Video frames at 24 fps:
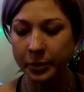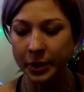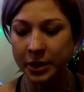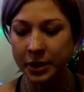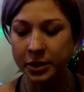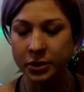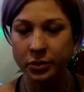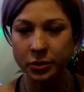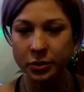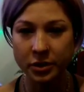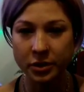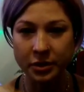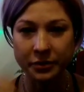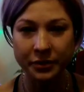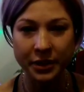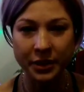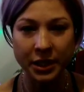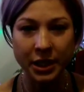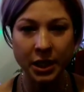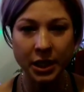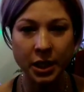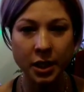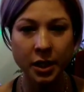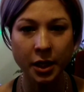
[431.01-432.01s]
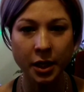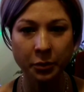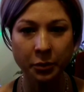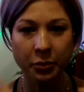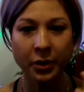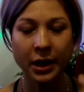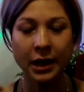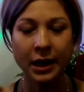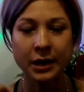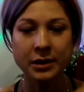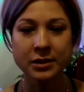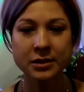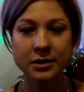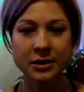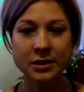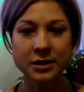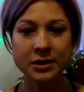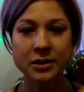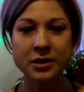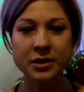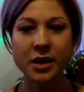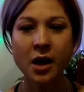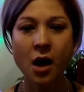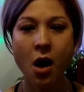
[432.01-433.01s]
intuitive healing
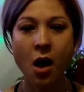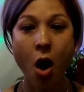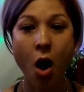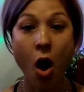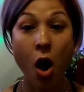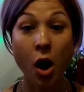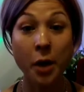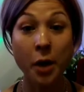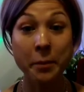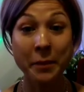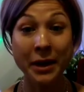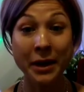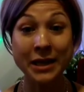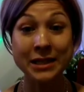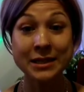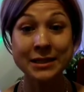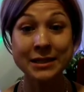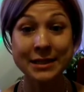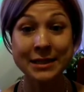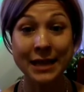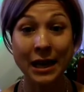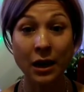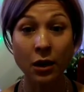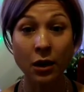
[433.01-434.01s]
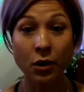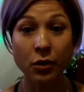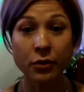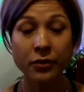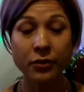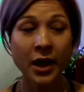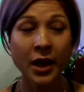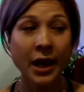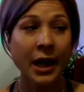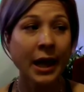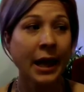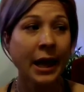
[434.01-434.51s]
practices on myself.